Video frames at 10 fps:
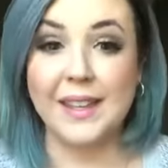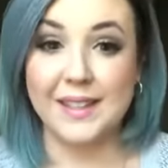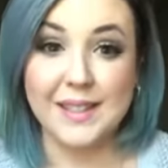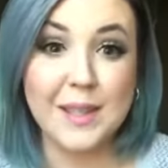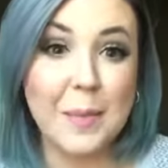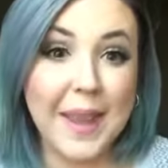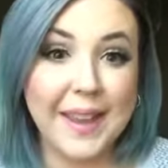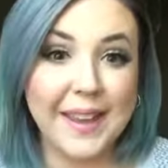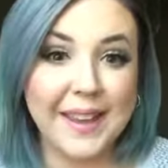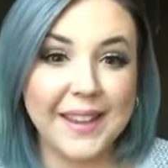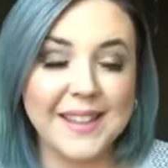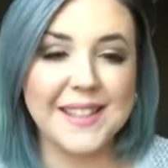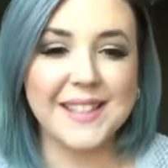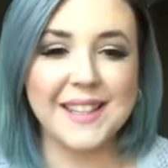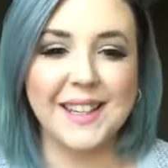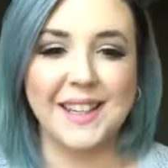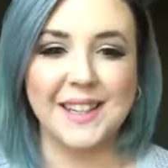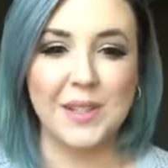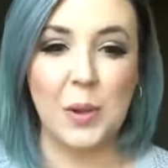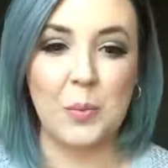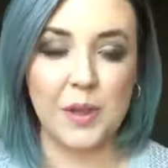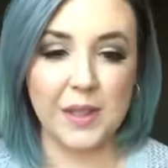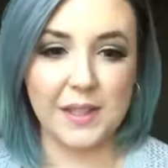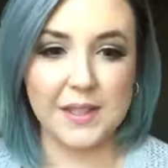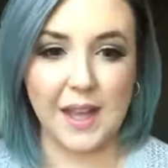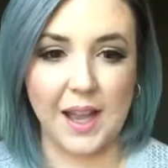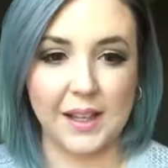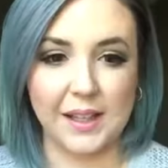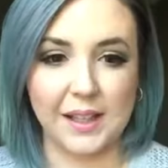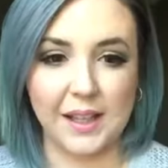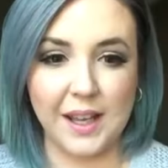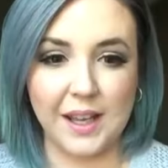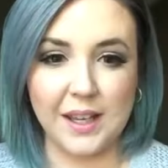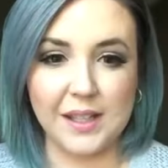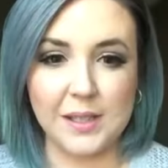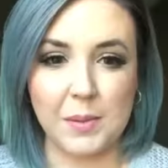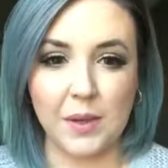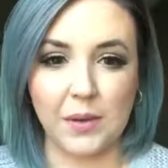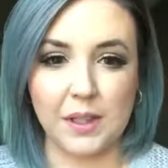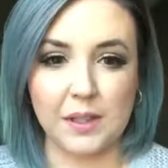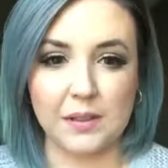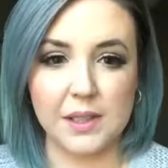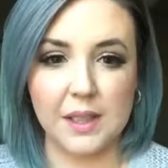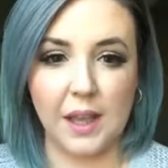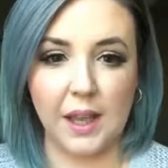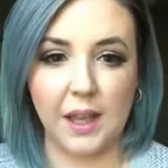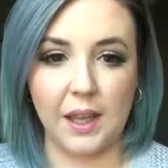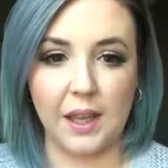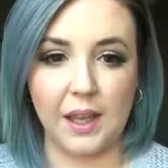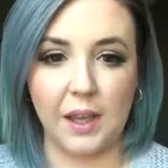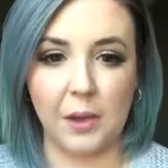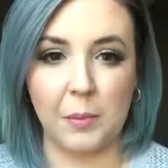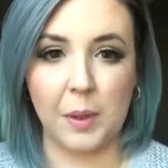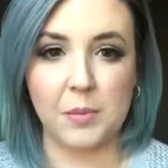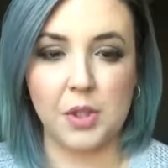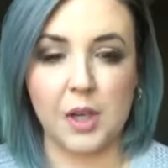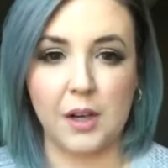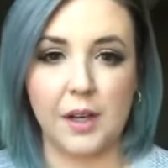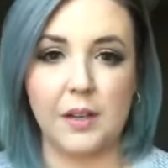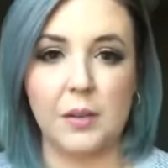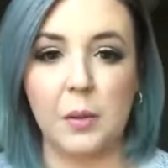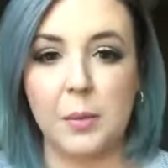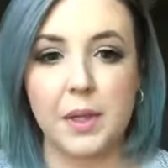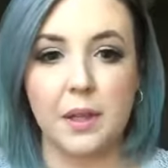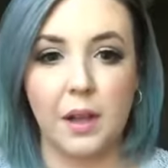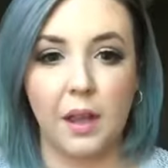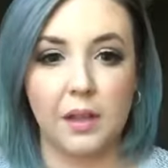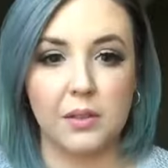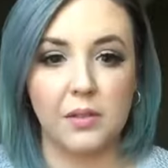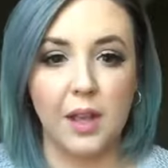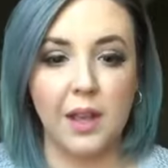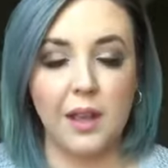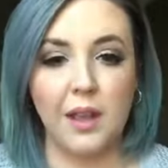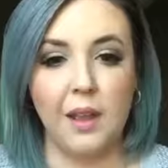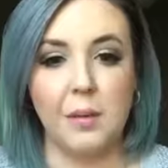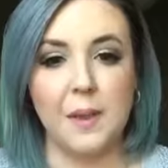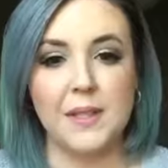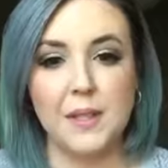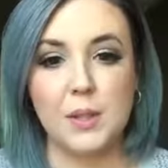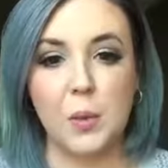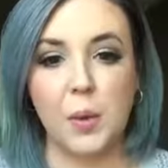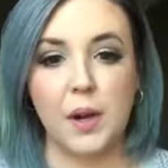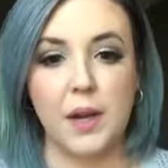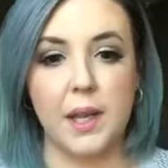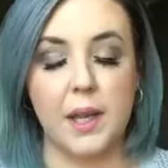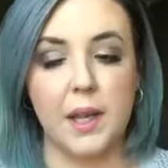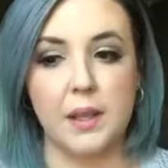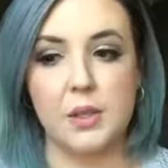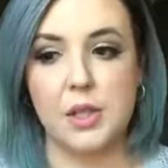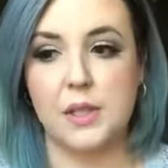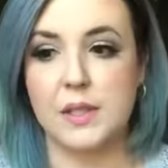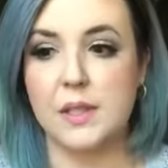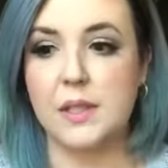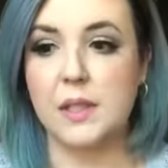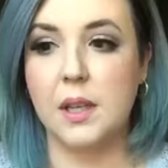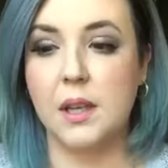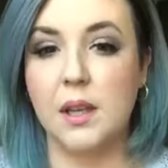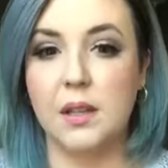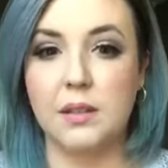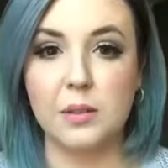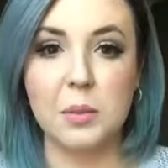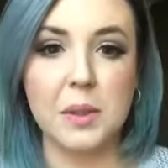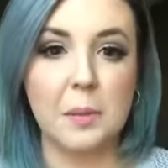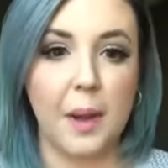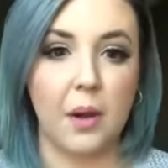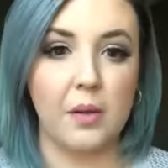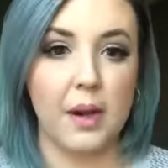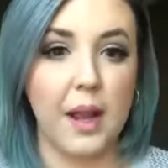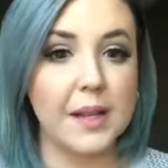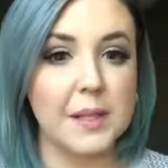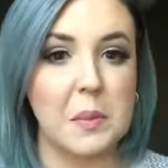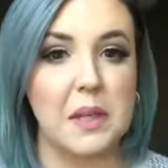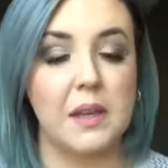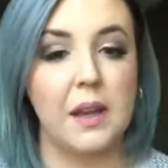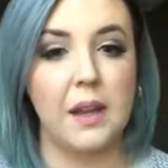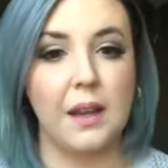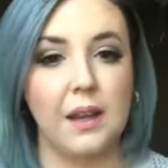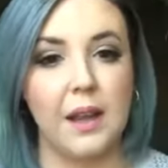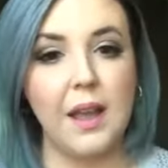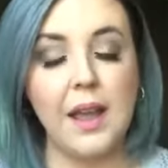is the best. So I'm really excited to be on here today. I'm sharing a little bit of my story and just a little bit about Red Aspen. And